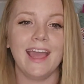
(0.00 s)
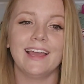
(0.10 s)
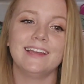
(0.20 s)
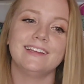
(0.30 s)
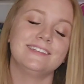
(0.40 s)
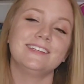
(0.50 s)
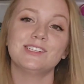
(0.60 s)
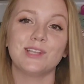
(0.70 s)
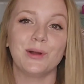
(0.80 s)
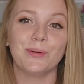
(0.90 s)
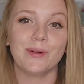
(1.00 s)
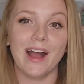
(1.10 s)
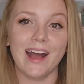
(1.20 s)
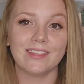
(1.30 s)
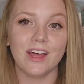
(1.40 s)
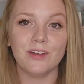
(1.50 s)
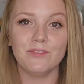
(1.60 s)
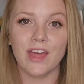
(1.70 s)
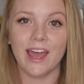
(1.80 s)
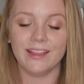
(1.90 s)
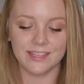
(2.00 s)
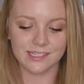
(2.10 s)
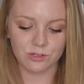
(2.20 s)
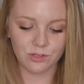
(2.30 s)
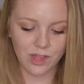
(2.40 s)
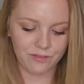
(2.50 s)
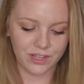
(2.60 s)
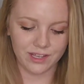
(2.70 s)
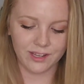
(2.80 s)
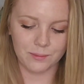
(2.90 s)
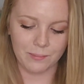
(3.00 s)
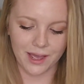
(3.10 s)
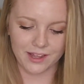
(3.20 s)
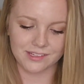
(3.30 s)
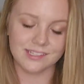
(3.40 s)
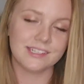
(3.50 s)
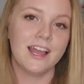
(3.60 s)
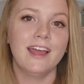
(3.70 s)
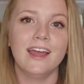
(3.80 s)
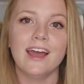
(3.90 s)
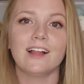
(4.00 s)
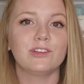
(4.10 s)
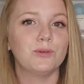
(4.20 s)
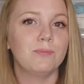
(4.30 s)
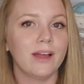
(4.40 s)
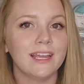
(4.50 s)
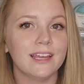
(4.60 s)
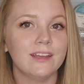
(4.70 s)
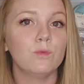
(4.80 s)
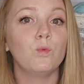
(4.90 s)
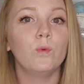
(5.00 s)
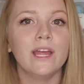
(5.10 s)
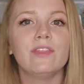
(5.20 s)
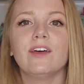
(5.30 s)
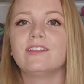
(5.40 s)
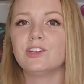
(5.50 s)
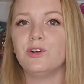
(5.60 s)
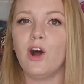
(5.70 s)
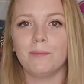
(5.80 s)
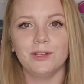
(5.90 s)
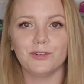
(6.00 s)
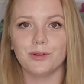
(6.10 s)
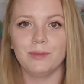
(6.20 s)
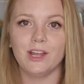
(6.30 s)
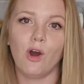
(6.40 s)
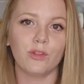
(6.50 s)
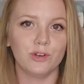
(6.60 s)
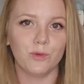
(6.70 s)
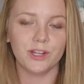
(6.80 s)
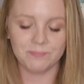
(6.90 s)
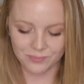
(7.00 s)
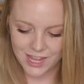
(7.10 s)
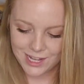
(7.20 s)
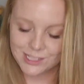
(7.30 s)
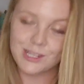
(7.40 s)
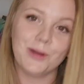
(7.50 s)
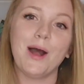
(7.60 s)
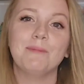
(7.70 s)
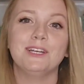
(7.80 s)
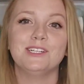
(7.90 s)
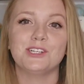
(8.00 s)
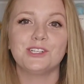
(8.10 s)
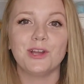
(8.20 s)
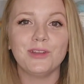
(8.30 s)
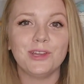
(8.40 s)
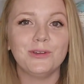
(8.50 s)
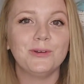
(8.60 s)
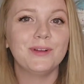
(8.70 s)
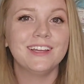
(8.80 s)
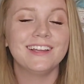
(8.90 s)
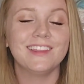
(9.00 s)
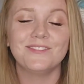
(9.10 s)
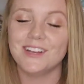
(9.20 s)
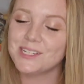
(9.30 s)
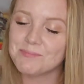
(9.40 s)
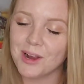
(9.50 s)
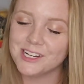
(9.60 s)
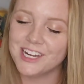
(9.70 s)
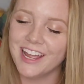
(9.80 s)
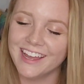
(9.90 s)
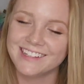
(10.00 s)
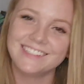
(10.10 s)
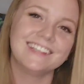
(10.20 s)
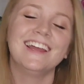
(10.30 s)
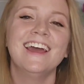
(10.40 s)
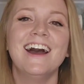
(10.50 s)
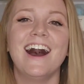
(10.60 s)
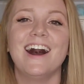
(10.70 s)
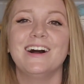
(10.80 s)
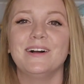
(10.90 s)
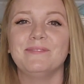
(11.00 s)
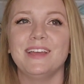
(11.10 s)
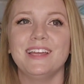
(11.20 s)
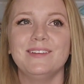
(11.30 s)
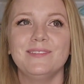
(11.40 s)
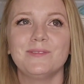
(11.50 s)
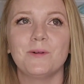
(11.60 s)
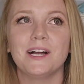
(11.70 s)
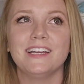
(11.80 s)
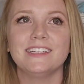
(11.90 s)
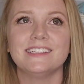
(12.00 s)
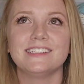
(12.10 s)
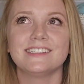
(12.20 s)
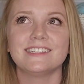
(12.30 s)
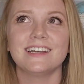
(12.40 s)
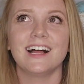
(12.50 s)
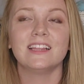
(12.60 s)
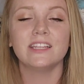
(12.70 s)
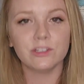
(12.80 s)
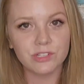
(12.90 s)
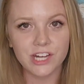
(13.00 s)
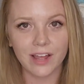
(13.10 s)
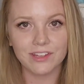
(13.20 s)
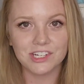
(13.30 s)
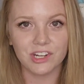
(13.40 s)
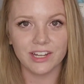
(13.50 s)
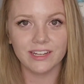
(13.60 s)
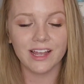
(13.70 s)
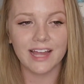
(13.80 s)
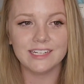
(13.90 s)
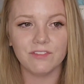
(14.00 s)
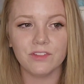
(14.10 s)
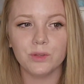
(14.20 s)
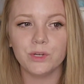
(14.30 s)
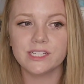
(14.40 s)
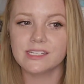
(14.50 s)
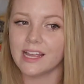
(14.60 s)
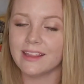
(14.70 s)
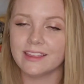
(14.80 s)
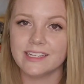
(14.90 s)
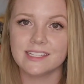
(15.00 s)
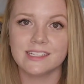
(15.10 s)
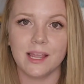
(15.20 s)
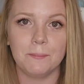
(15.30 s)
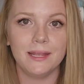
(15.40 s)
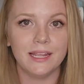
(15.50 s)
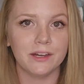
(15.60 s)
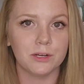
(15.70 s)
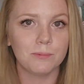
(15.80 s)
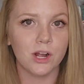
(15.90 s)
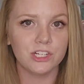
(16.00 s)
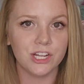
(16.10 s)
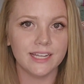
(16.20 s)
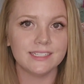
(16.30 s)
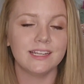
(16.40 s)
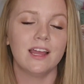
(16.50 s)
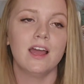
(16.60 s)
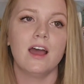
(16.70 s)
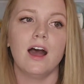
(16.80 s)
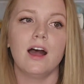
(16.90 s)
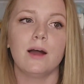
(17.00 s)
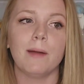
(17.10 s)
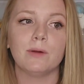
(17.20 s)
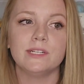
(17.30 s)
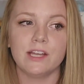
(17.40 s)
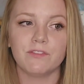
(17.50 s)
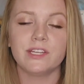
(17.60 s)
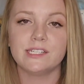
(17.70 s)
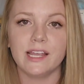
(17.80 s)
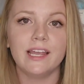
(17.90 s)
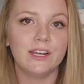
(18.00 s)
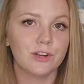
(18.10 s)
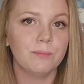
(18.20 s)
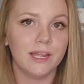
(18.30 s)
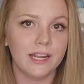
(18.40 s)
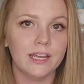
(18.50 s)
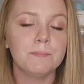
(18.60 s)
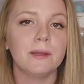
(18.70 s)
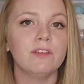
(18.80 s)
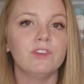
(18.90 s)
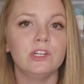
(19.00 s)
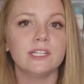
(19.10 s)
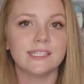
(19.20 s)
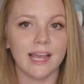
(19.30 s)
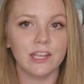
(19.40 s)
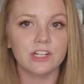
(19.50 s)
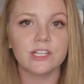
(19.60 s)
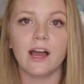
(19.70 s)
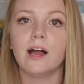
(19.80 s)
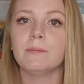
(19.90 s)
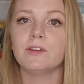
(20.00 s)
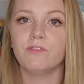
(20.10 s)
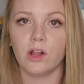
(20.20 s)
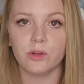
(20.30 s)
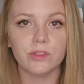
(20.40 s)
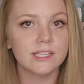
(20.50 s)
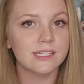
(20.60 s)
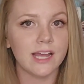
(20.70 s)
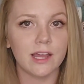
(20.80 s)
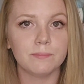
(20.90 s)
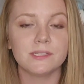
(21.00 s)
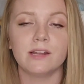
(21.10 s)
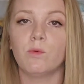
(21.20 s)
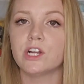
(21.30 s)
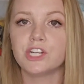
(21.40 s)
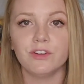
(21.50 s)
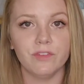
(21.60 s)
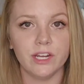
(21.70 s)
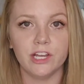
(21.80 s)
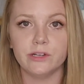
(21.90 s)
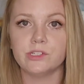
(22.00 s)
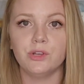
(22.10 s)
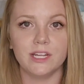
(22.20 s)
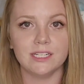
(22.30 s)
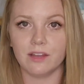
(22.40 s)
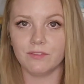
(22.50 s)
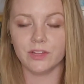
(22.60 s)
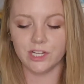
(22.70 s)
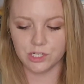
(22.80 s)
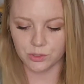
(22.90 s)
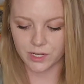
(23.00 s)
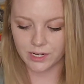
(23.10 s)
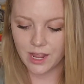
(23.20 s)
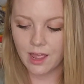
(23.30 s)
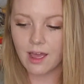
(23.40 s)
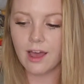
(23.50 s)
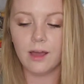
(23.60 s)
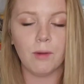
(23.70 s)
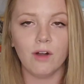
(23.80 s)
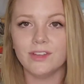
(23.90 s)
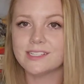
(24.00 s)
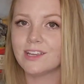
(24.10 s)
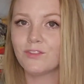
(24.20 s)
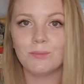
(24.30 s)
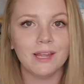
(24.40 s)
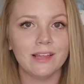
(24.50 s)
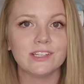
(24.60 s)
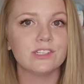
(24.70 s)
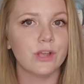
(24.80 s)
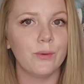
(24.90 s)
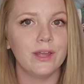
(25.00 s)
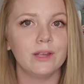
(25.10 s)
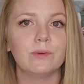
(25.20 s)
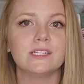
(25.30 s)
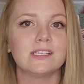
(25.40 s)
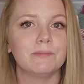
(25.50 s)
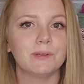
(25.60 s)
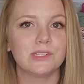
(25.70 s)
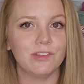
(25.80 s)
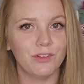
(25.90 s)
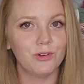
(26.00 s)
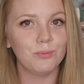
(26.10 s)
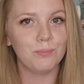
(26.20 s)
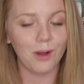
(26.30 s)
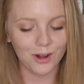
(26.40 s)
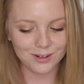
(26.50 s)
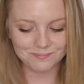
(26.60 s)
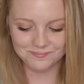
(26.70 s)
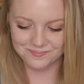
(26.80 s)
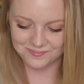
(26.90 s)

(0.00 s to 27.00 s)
And so I love that this little lovey combines a little blanket with a little amigurumi all in one. So I'm gonna just show you the finished project. It was a little challenging. I definitely wouldn't say that this is a beginner project. I would definitely say intermediate, but if you just take your time and follow the steps and watch her videos, you can definitely do it. Obviously for me, the sewing was the most difficult part.